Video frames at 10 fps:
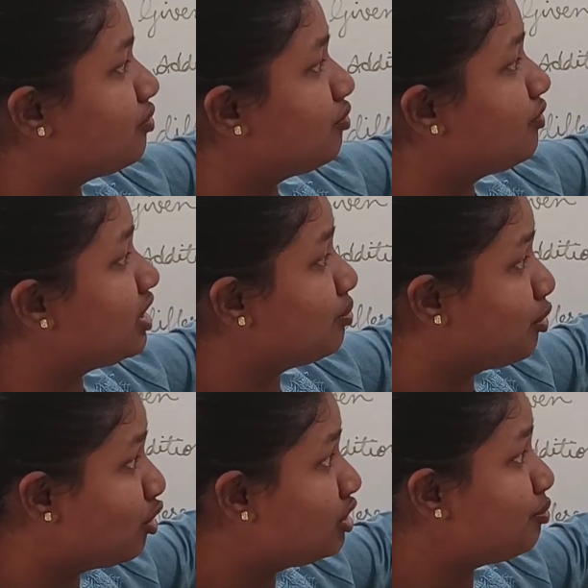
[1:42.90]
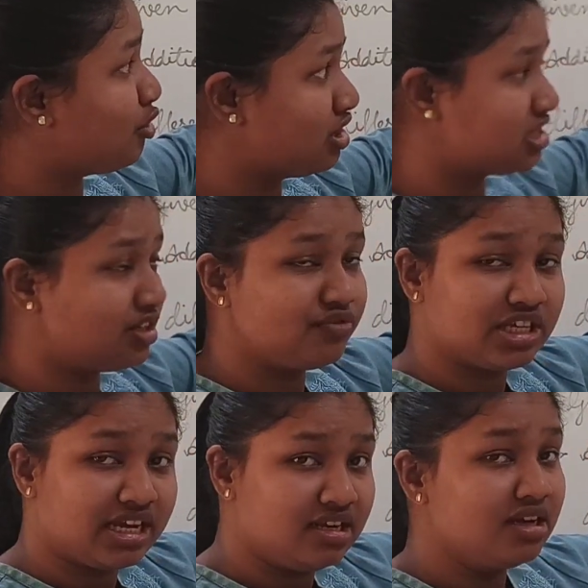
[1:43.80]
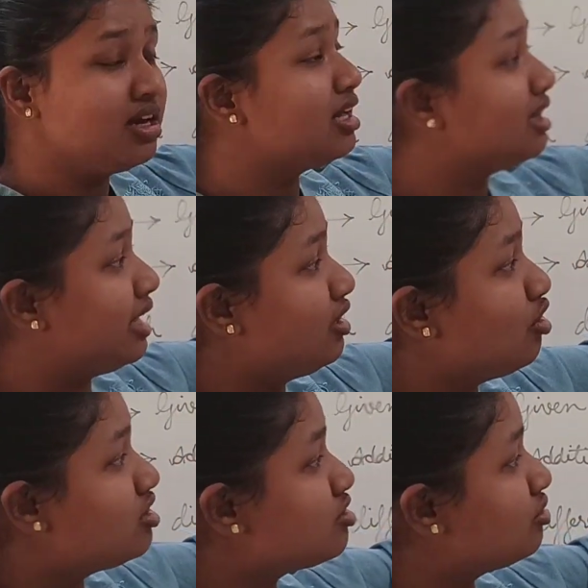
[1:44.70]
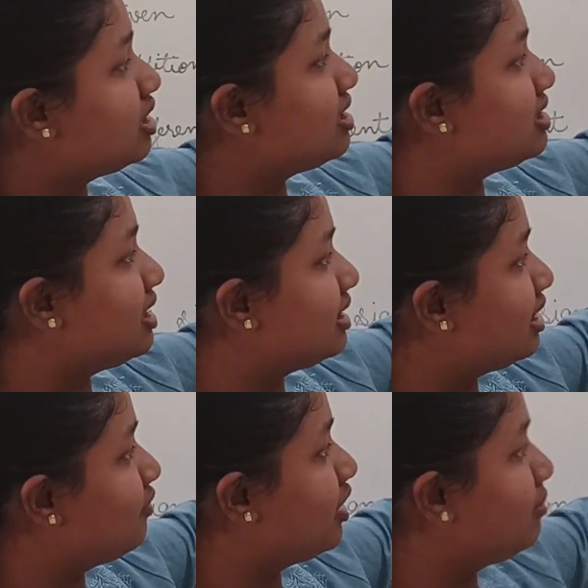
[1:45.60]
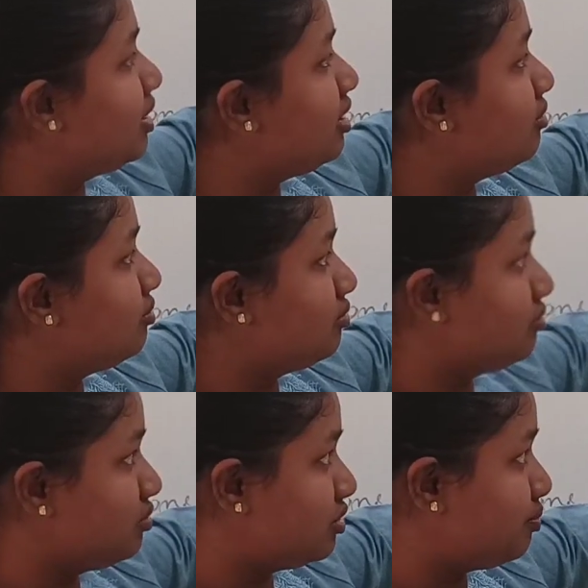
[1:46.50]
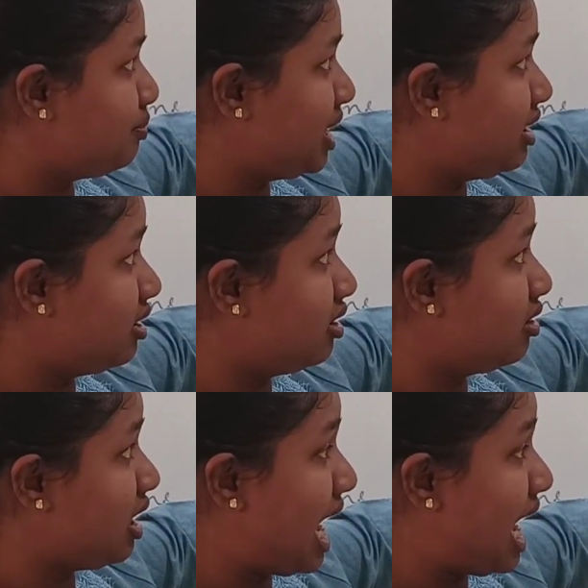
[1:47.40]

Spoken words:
with both positive sign, then also the resultant will be